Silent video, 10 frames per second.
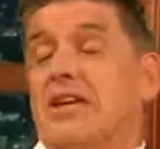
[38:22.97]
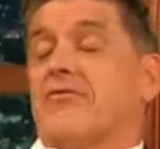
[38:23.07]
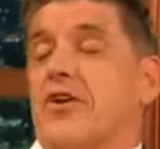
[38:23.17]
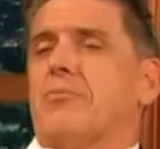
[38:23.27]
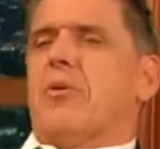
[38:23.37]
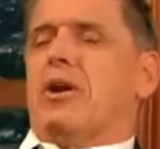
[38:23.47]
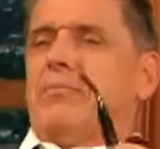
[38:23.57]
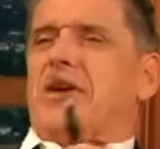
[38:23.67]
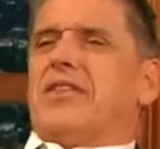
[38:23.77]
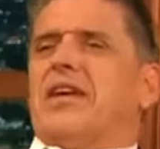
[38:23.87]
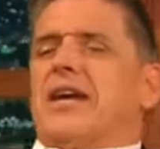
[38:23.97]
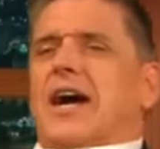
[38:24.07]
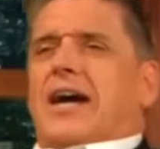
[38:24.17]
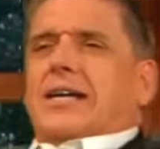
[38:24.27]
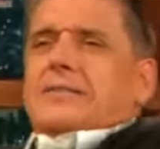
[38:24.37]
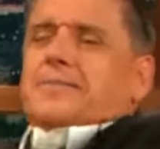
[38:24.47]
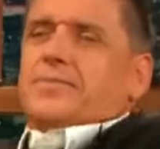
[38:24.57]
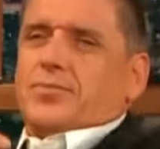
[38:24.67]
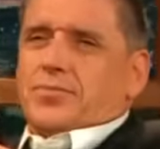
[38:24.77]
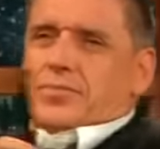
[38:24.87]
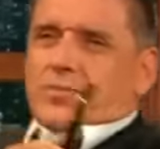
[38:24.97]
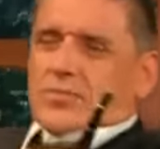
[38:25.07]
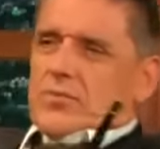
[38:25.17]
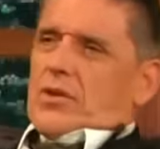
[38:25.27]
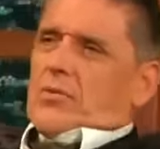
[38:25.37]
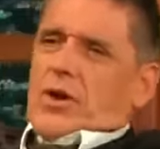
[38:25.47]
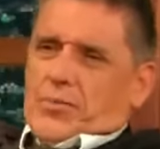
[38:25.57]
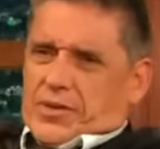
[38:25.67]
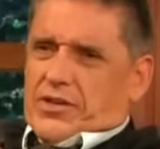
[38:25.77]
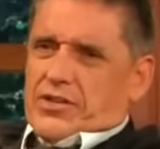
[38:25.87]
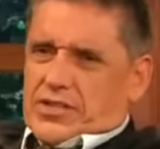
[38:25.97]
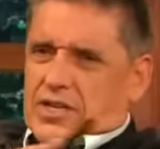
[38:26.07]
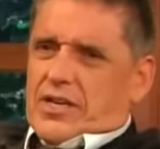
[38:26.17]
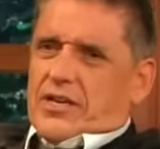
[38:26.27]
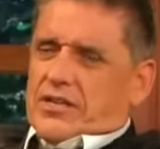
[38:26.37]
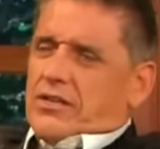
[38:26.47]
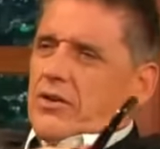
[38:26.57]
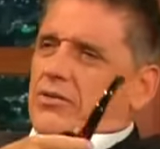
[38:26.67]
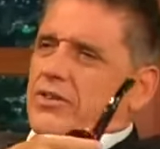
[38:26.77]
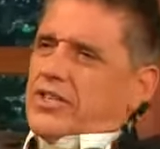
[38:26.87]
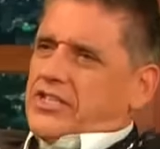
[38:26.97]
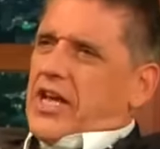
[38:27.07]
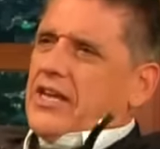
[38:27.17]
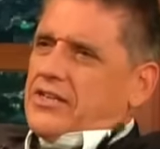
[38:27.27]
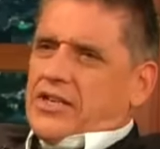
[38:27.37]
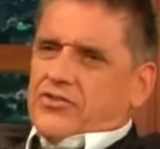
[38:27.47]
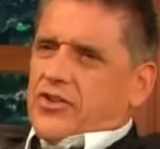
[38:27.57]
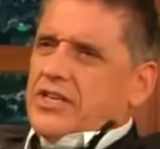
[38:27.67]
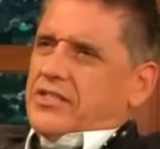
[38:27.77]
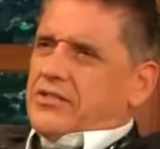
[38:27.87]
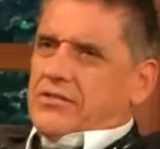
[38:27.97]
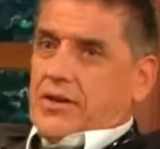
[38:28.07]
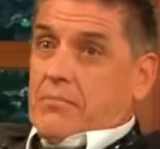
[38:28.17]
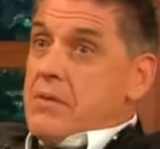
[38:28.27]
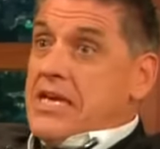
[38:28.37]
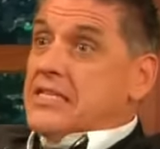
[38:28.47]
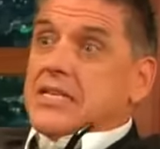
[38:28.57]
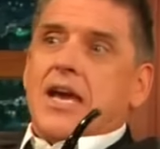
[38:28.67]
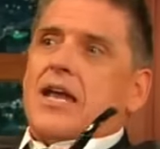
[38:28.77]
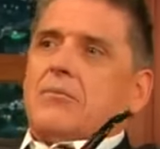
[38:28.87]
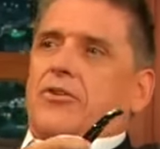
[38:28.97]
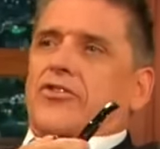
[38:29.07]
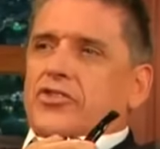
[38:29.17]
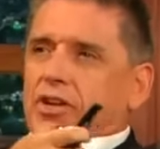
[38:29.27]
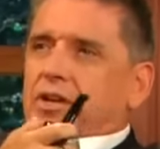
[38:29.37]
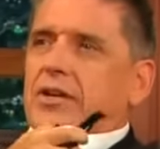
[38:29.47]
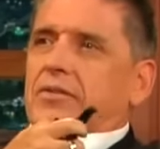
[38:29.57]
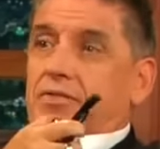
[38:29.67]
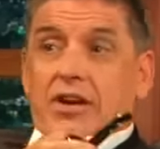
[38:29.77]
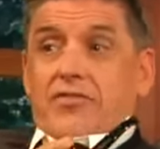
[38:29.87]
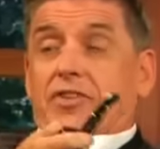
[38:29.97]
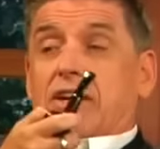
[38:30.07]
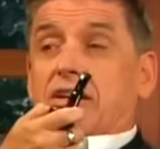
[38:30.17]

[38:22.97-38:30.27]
point, but they, uh... well, because they're, you know, they're exciting, interesting, amazing animals. Very frightening, though.